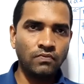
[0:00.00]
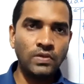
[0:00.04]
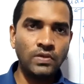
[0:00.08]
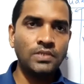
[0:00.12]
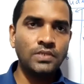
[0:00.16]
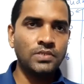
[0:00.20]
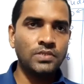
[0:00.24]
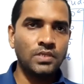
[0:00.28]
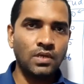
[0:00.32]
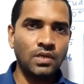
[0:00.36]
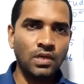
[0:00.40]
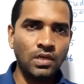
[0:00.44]

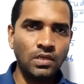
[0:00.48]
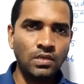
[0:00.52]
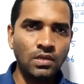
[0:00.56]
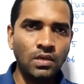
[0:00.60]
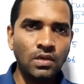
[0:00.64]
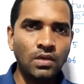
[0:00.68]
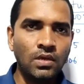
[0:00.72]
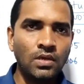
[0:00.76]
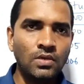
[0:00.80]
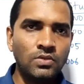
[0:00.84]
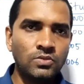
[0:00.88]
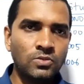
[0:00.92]
feature, right?
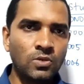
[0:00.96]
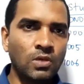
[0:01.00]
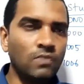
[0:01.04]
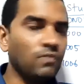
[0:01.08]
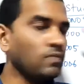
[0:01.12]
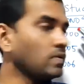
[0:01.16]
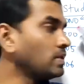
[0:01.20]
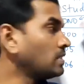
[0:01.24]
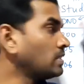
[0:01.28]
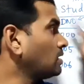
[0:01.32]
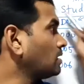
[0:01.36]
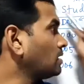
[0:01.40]
So
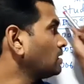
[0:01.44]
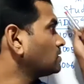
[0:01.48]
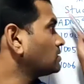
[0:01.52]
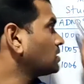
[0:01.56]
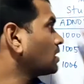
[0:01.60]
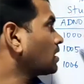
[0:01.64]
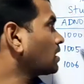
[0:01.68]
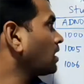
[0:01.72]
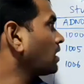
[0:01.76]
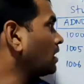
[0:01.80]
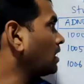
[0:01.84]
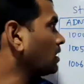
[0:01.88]
everything
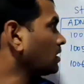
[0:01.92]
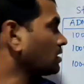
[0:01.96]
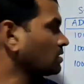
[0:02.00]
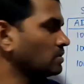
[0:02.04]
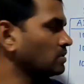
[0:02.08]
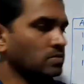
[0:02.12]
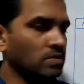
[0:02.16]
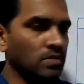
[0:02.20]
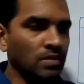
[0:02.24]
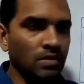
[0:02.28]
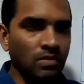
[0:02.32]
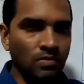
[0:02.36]
is a
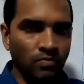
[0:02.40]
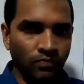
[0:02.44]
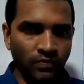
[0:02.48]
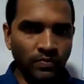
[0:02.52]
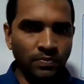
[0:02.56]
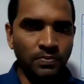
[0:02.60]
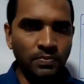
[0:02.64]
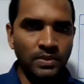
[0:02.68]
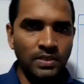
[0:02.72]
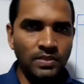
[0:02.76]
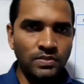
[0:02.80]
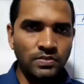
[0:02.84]
characteristic of
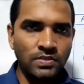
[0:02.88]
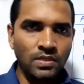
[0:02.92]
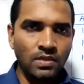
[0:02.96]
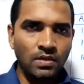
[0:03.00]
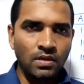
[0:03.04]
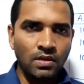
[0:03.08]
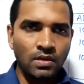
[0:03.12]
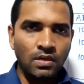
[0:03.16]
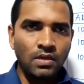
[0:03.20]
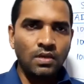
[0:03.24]
a person.